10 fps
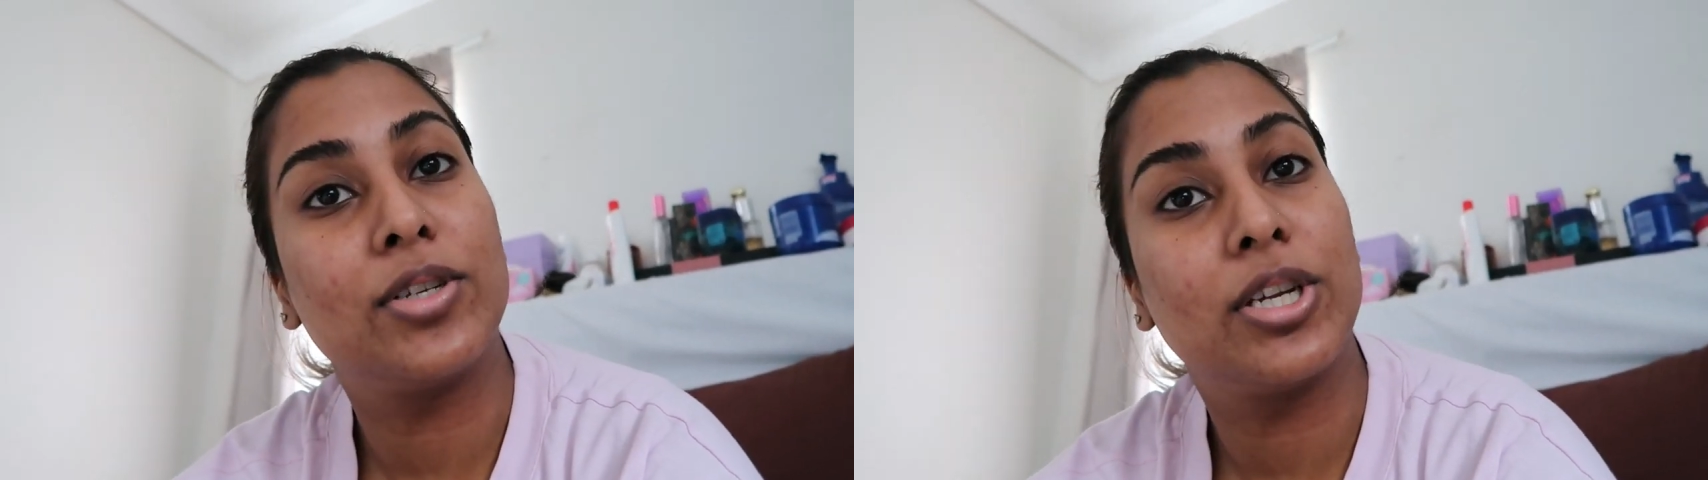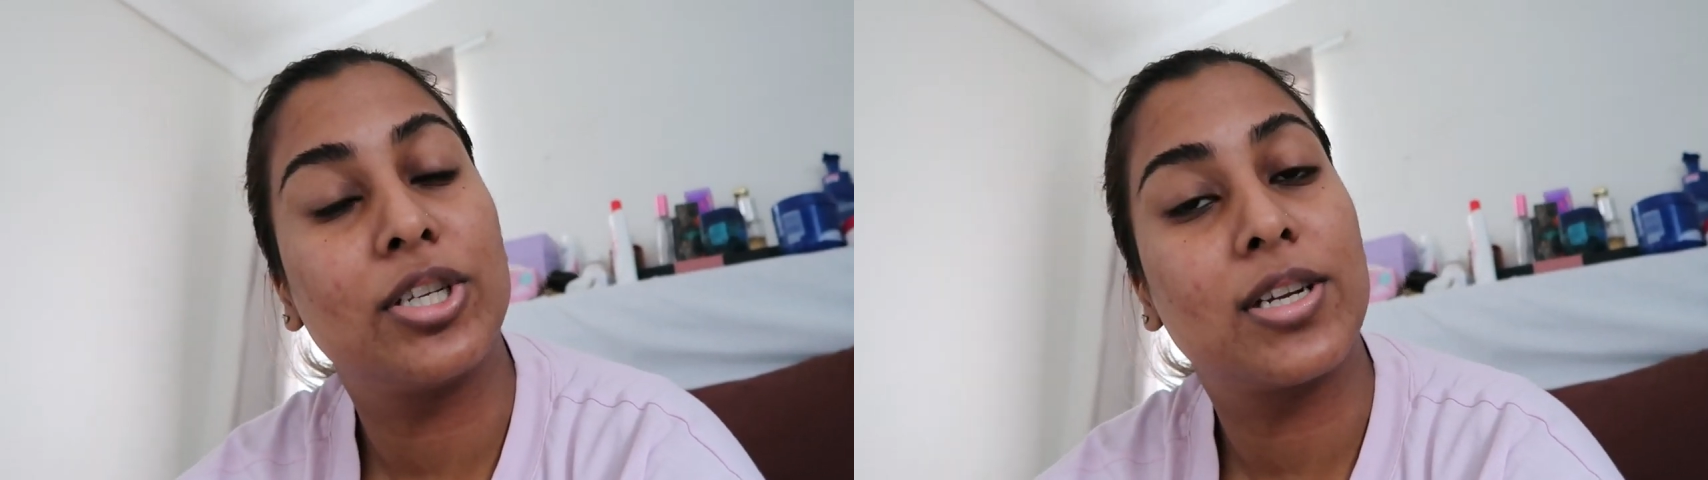
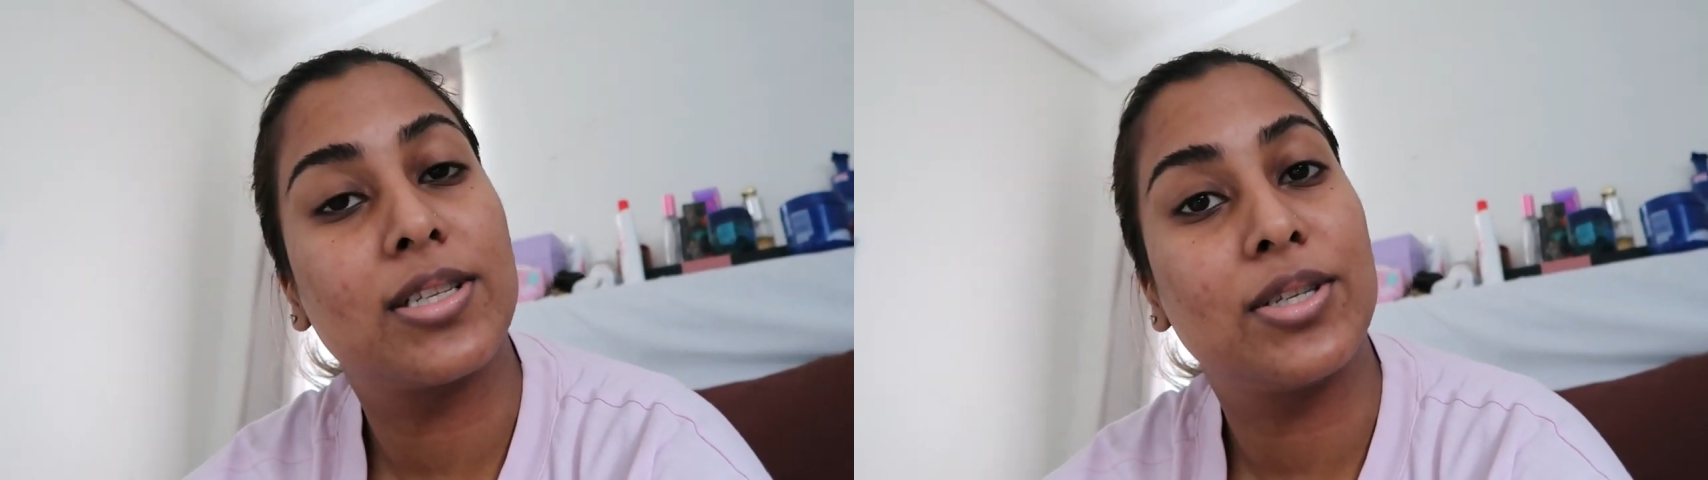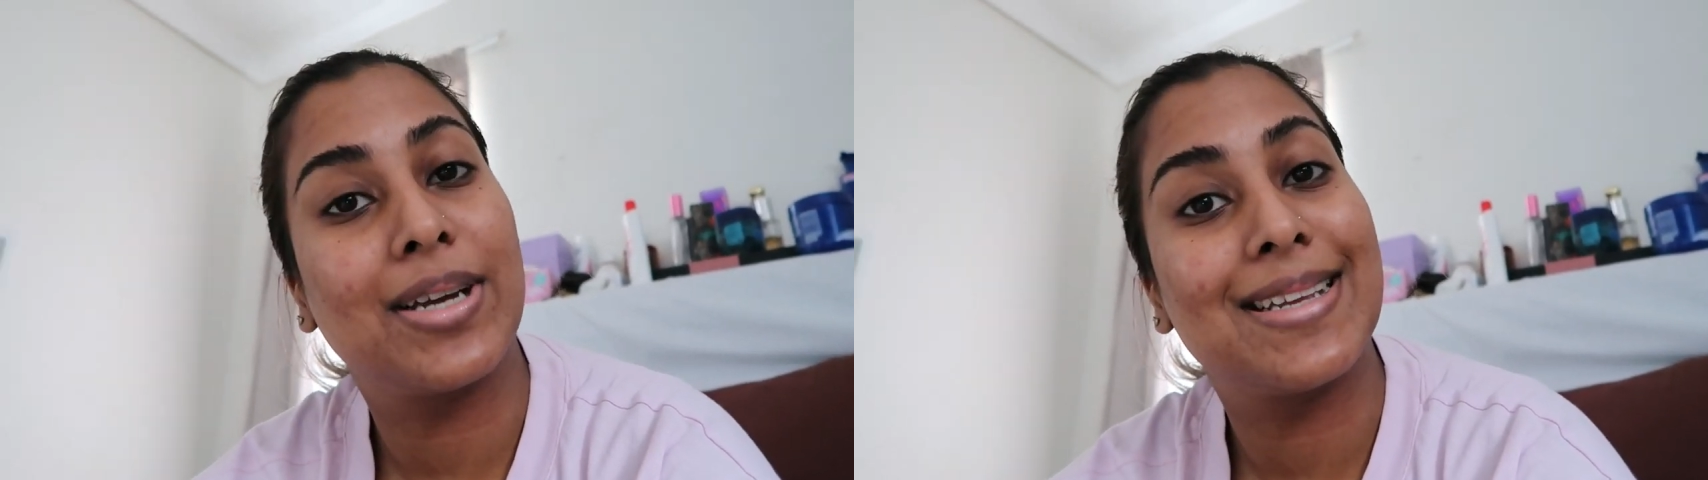change and i'll
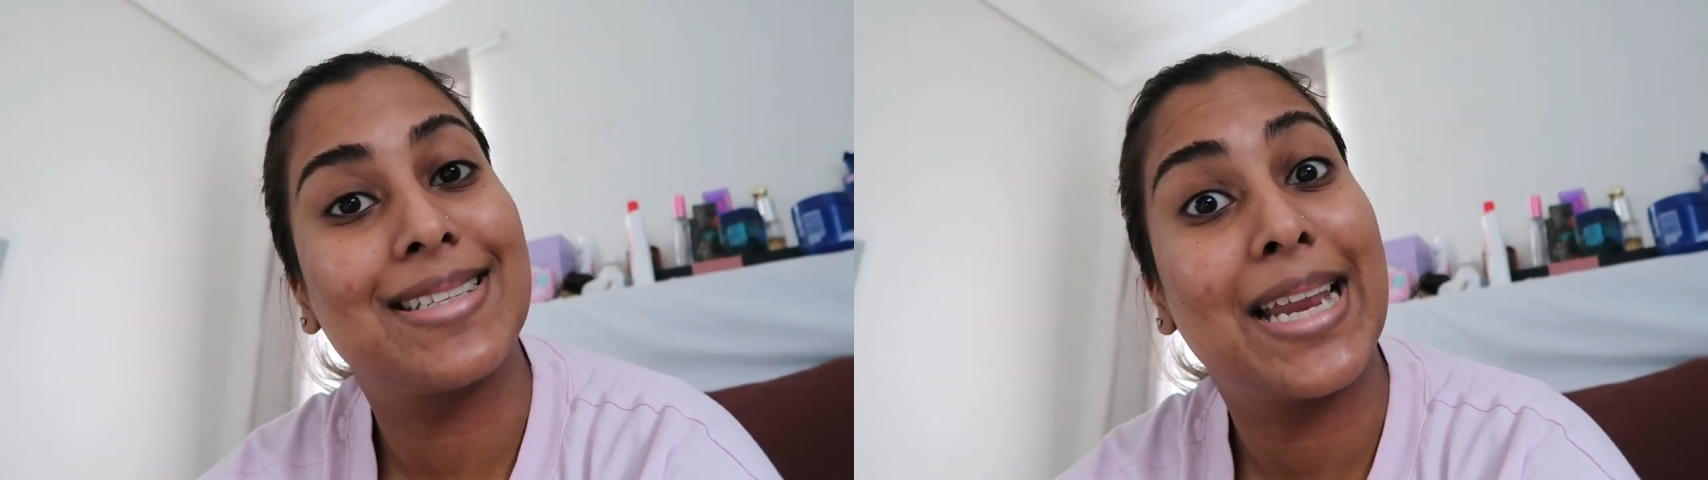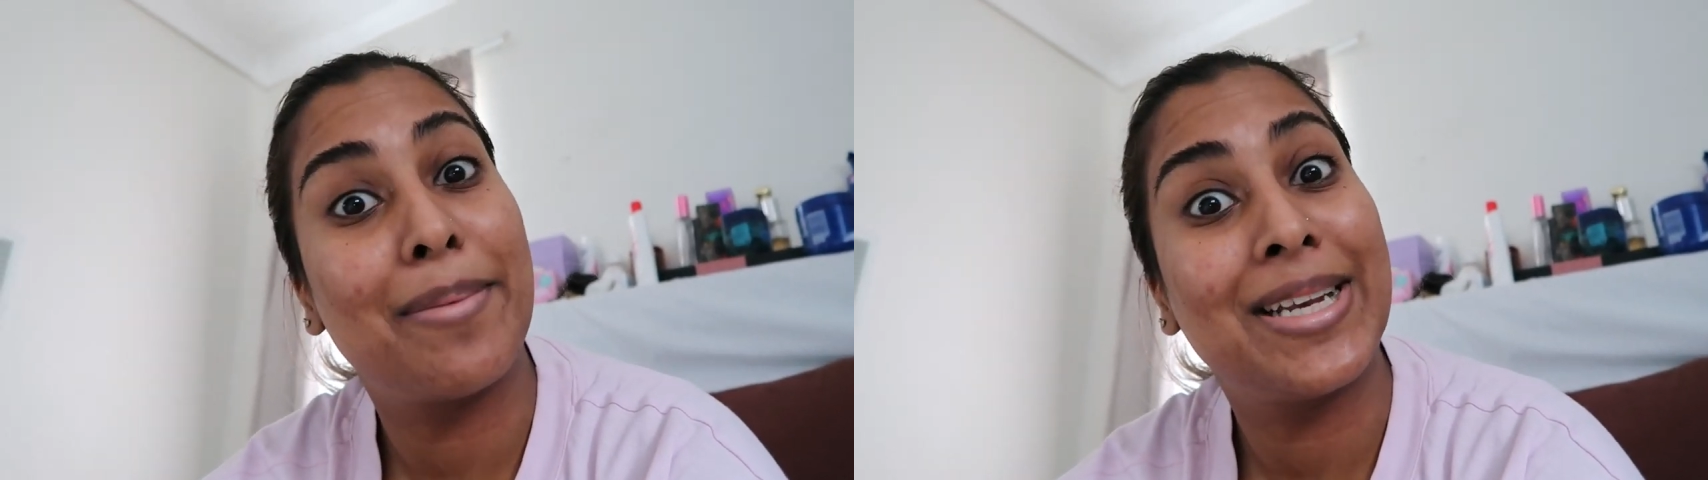see you guys
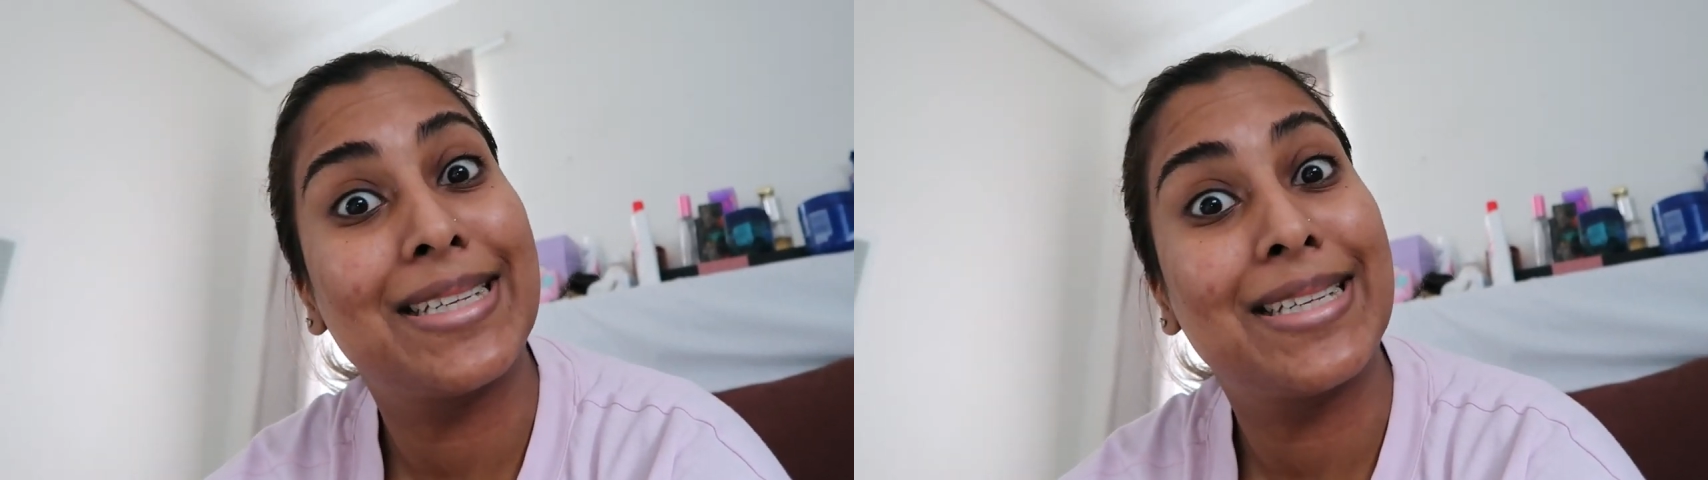in a